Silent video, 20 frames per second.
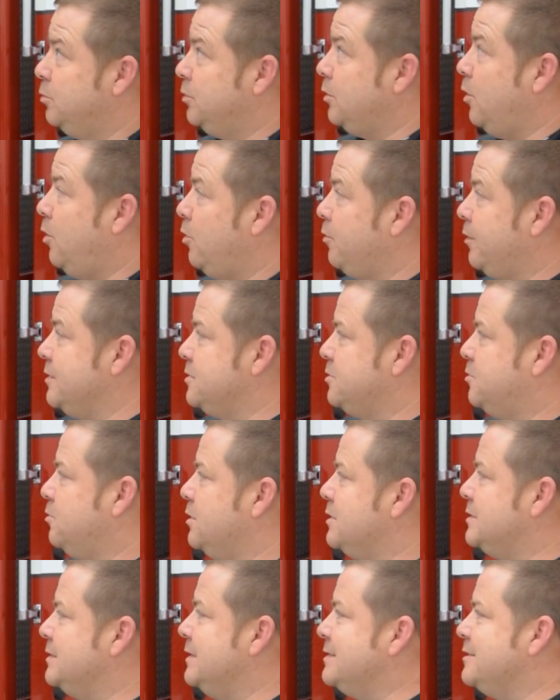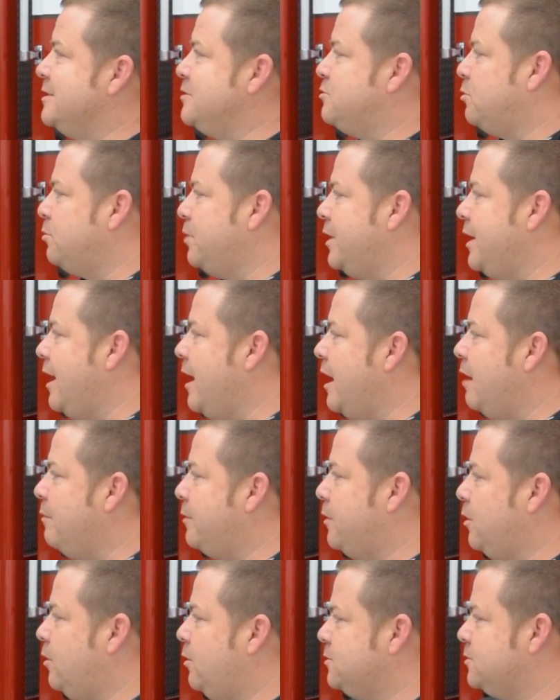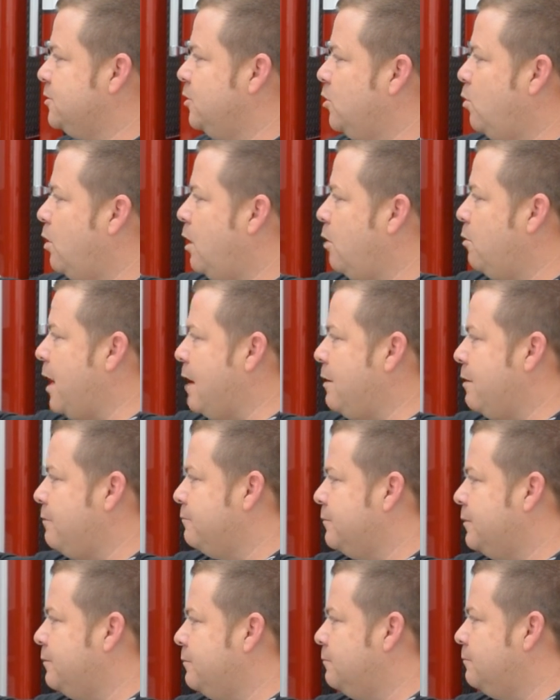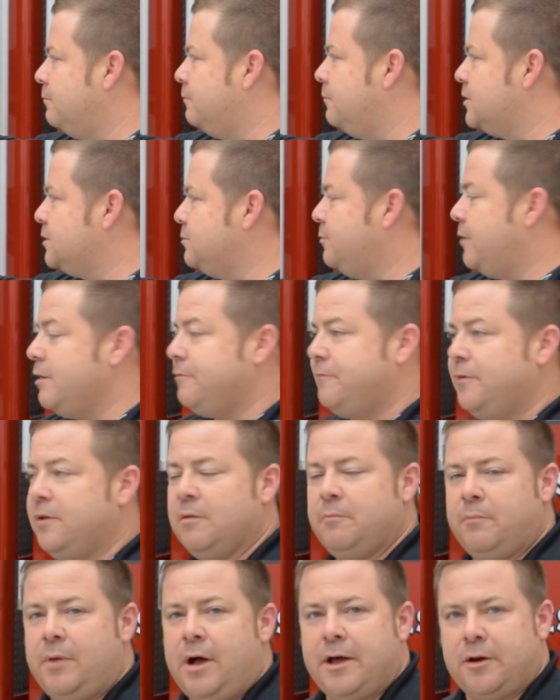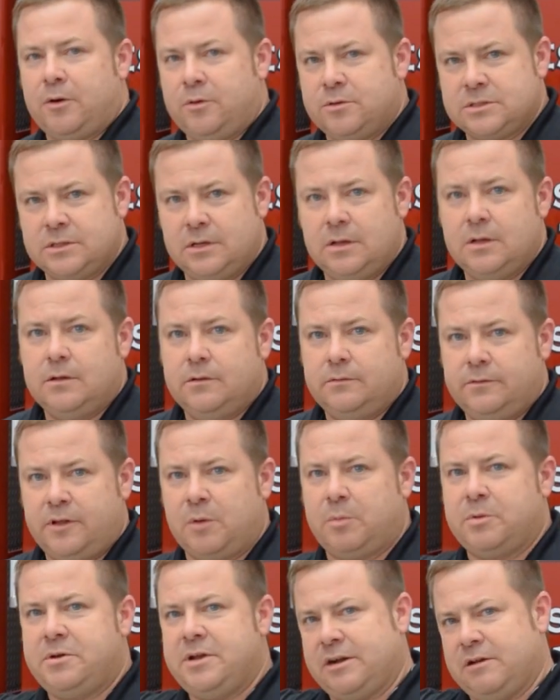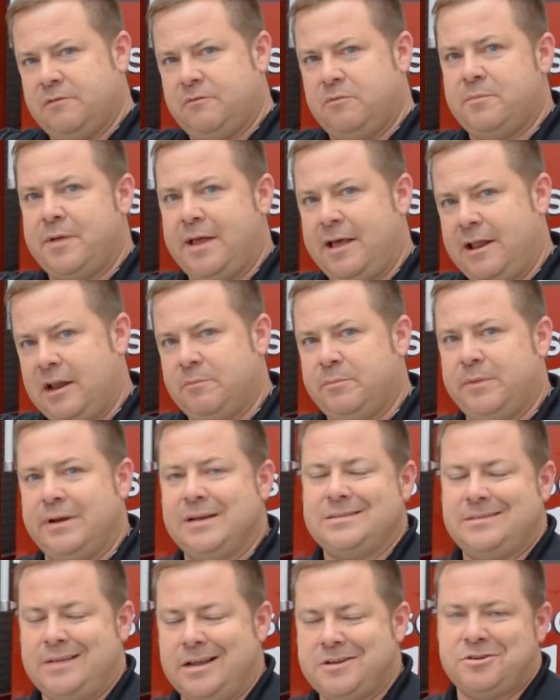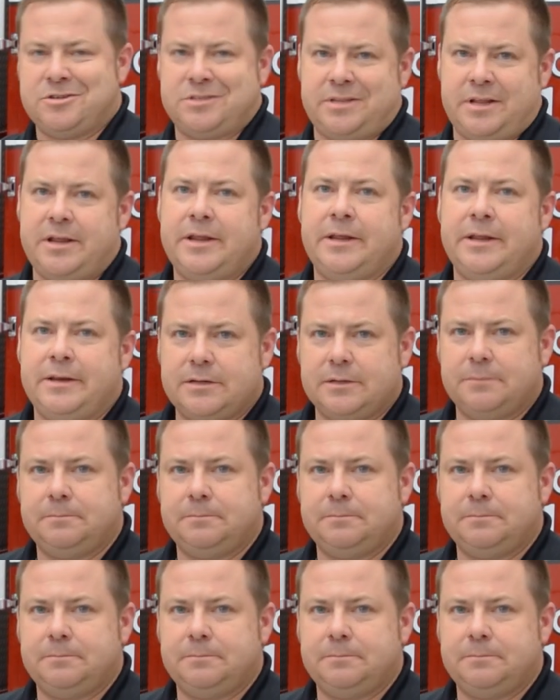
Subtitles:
The awning is going to assist us with rehab, and also while we're having somebody filling bottles, they're protecting them from the elements, not just the heat.